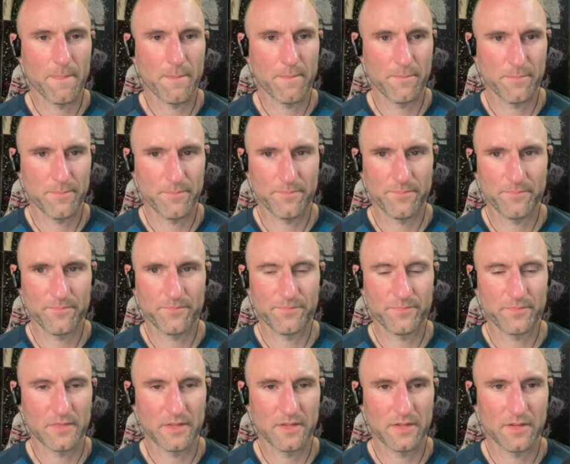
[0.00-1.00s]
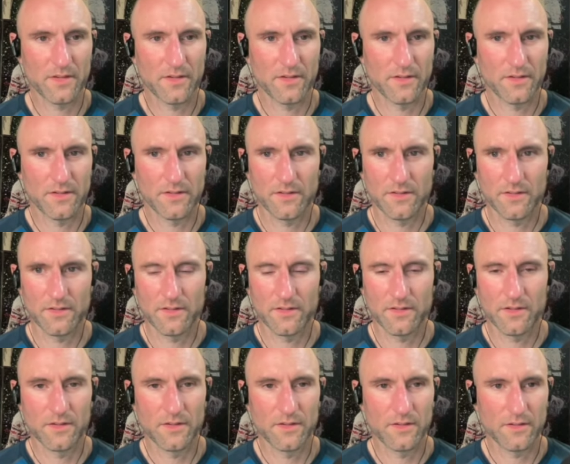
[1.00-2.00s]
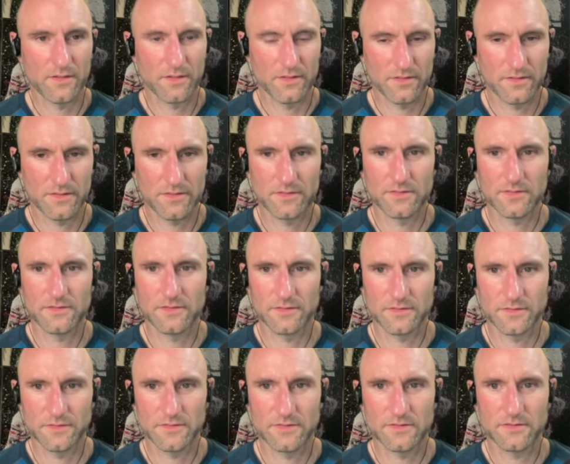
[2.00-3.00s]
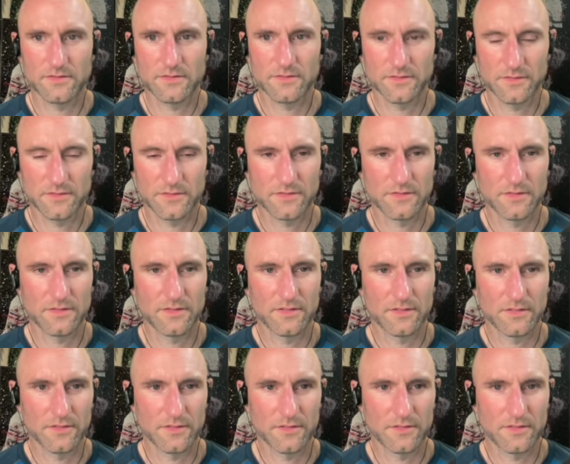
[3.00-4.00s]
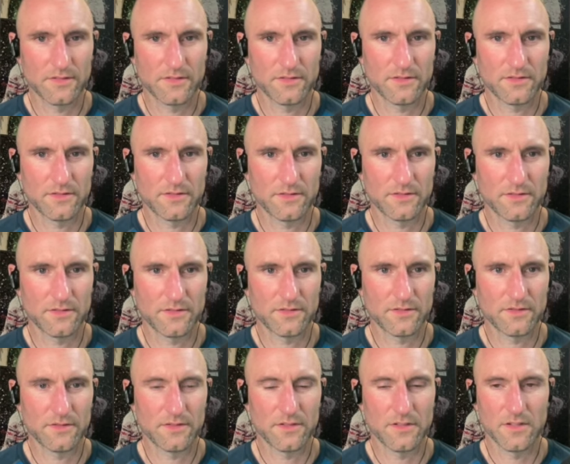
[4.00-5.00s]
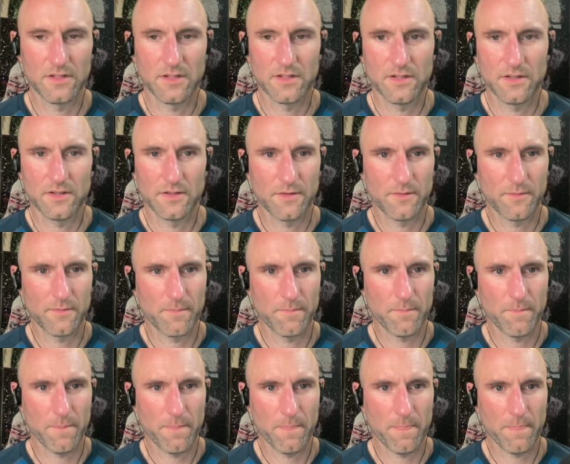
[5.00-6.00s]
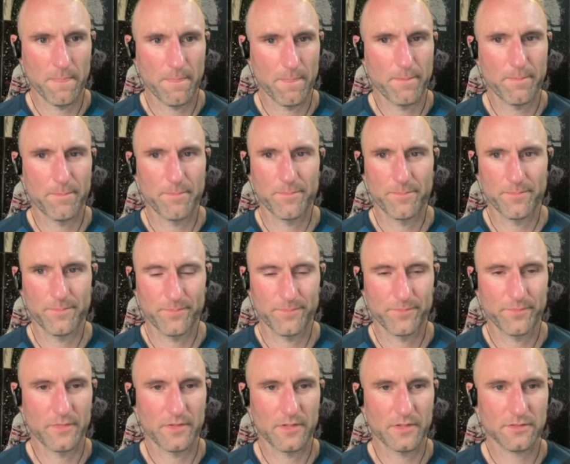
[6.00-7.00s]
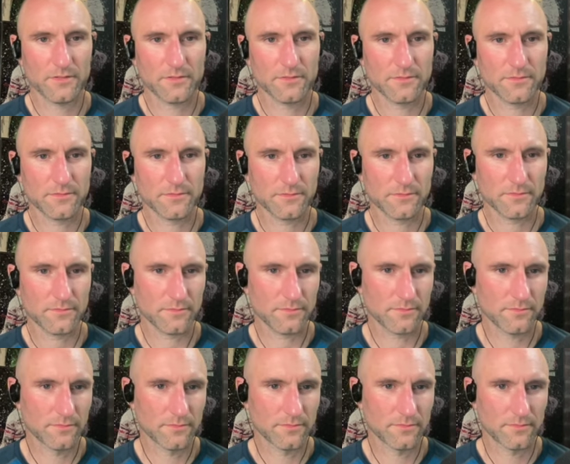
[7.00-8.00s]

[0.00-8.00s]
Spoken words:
The person shown says nothing.